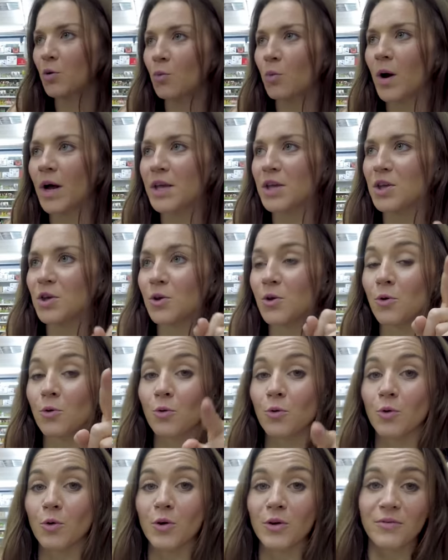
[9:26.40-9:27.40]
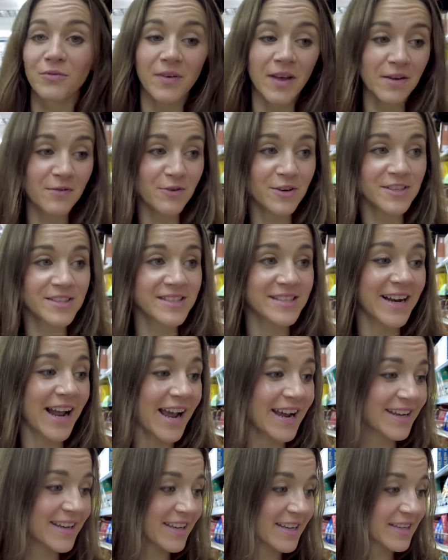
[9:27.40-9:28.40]
what your favorite
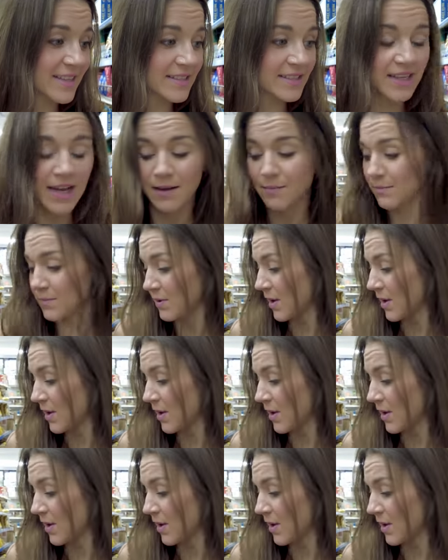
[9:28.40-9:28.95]
snack is. I'm